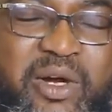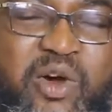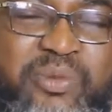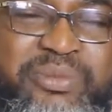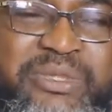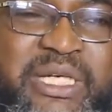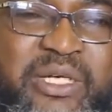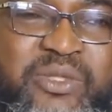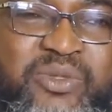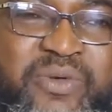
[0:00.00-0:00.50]

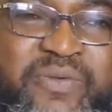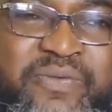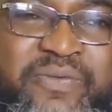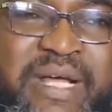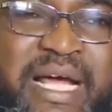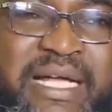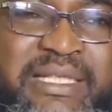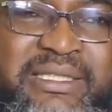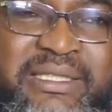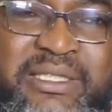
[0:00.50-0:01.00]
comes out
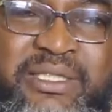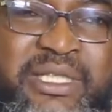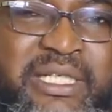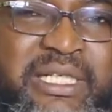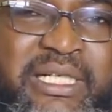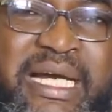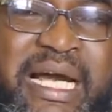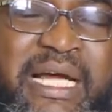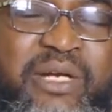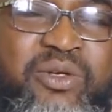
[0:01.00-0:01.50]
of that,
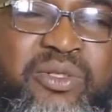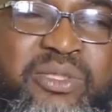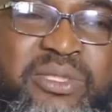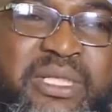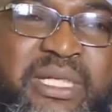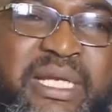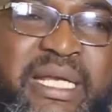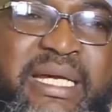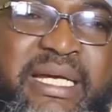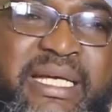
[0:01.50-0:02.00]
he
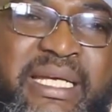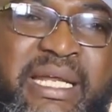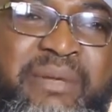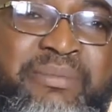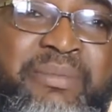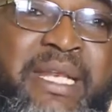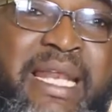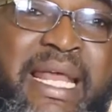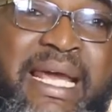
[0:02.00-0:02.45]
cannot lay claim